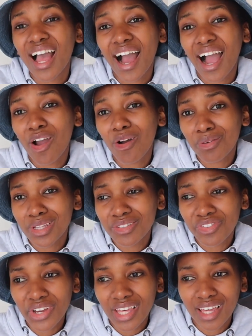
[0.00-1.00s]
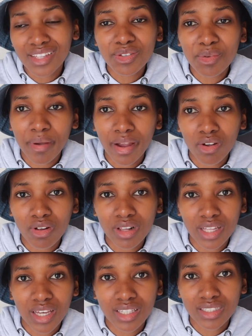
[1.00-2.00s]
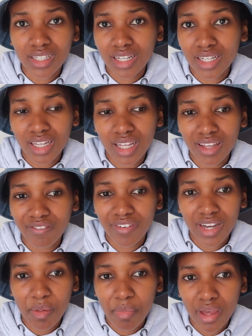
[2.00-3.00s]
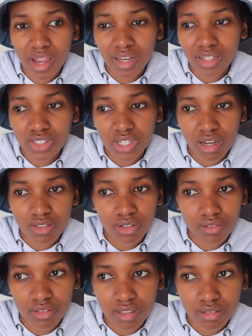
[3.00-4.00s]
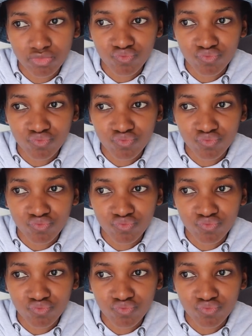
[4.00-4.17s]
I always forget to buy Colgate, and it really pales out of the